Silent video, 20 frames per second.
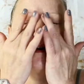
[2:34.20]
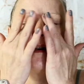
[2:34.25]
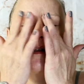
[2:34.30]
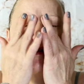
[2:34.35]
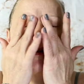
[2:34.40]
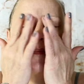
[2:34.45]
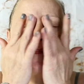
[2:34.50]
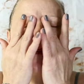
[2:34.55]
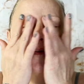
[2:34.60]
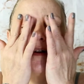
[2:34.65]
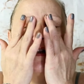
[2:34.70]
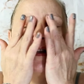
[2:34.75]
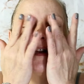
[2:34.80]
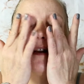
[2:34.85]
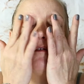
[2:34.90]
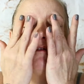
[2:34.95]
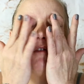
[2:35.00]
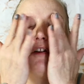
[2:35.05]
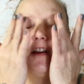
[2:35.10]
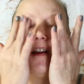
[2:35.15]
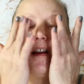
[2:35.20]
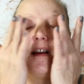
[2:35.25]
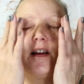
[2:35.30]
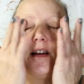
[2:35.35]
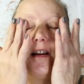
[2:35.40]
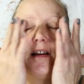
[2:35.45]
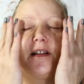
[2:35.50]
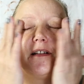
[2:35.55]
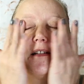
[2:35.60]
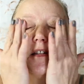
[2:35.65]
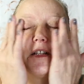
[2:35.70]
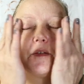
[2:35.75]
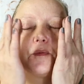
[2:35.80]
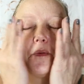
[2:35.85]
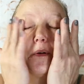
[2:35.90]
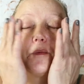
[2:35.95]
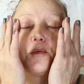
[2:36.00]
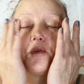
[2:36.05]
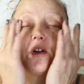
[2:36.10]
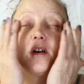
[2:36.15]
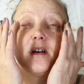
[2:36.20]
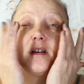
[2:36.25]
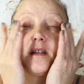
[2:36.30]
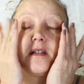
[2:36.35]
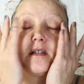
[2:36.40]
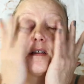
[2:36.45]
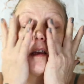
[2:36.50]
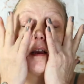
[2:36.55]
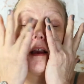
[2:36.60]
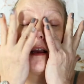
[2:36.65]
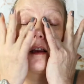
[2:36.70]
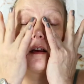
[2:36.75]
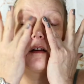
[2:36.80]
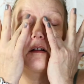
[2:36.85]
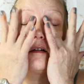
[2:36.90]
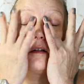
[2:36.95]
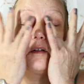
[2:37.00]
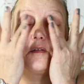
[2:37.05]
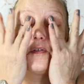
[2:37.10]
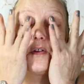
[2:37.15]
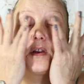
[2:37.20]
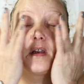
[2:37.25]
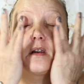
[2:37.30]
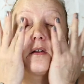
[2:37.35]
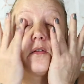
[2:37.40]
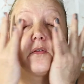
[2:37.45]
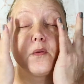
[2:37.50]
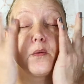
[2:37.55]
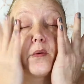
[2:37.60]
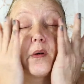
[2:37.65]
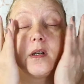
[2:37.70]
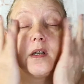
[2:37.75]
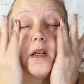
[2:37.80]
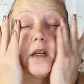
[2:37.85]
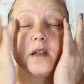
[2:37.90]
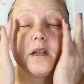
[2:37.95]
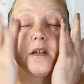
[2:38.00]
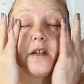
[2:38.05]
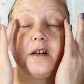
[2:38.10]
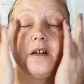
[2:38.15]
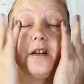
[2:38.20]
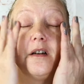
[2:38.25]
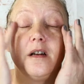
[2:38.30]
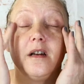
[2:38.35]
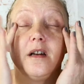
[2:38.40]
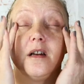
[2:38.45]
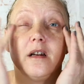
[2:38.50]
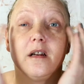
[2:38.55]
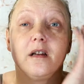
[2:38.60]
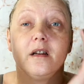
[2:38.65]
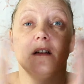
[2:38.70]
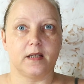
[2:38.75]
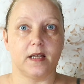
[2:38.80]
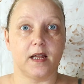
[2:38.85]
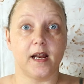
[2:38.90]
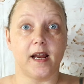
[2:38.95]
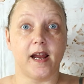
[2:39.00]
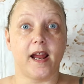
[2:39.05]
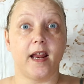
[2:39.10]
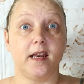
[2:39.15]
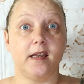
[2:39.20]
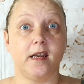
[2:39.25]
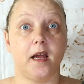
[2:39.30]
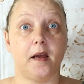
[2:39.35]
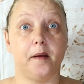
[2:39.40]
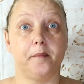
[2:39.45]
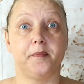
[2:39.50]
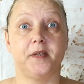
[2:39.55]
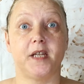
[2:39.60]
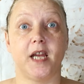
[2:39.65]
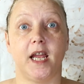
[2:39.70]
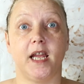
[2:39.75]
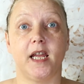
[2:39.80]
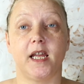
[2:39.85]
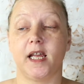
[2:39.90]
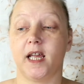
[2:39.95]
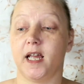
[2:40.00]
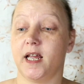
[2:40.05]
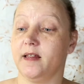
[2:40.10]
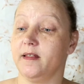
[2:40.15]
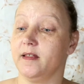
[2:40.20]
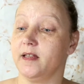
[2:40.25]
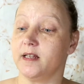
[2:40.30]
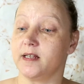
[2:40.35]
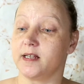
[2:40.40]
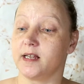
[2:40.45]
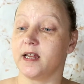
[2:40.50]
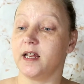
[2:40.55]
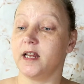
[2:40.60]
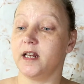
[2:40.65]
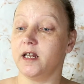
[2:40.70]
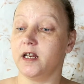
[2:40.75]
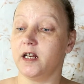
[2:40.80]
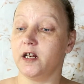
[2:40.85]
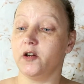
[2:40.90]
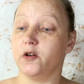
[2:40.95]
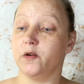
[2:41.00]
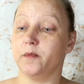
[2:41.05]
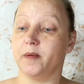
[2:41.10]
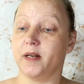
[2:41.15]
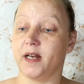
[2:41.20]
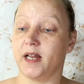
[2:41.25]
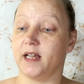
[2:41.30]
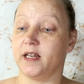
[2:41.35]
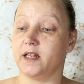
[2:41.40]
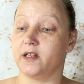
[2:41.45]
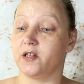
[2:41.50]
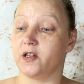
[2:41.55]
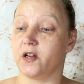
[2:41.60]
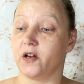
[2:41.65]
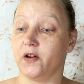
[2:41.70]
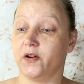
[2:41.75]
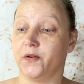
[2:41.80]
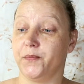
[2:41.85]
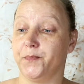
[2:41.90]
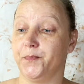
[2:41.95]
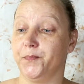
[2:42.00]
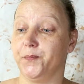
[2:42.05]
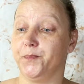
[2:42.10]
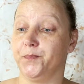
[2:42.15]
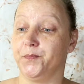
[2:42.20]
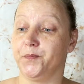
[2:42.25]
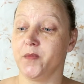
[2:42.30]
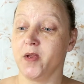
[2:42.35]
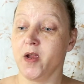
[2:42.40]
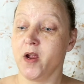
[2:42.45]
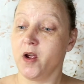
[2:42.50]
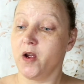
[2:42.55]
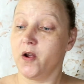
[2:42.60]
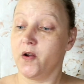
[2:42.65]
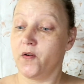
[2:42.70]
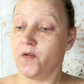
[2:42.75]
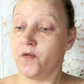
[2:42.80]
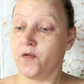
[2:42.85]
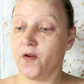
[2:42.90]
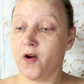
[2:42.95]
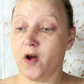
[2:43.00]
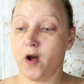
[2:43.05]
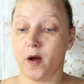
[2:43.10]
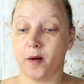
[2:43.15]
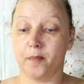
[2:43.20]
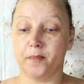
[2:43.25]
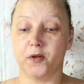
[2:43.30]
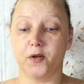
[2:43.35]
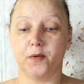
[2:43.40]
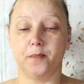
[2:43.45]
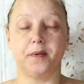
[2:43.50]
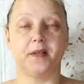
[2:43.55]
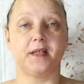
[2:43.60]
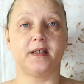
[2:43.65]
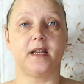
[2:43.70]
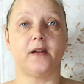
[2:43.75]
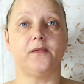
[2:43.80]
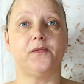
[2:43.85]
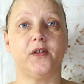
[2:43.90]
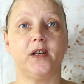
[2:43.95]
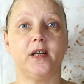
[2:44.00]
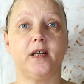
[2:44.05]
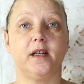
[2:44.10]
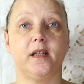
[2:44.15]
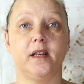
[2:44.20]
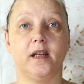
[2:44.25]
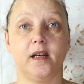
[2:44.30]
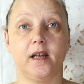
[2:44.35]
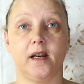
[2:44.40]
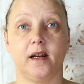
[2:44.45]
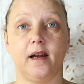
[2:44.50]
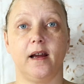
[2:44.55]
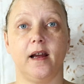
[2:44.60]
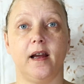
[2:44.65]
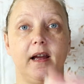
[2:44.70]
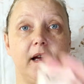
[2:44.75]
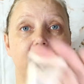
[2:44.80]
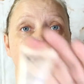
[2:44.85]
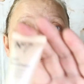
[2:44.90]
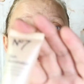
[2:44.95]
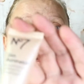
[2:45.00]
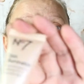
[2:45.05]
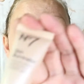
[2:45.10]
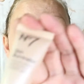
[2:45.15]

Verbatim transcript: Spread it around is what I'm trying to say. I can't think of a word. So then I'm taking the Skin Illuminator from number seven, and